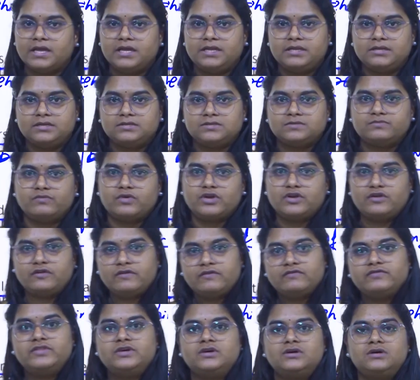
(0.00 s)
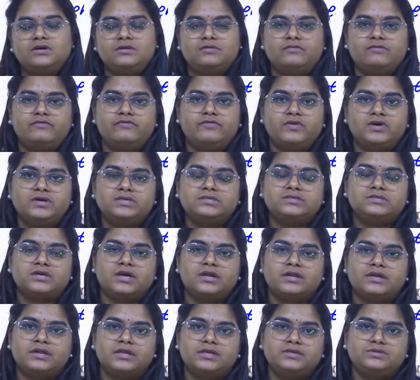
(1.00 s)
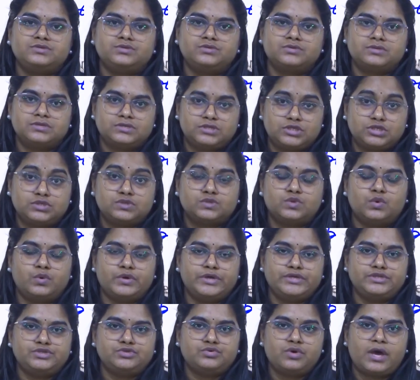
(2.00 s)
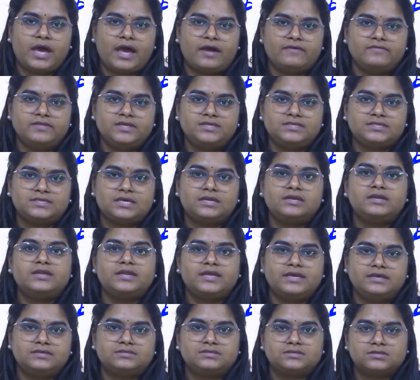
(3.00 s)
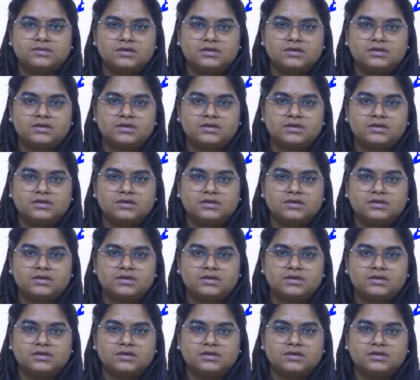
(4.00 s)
It is one of the first countries which is going to have the sunrise.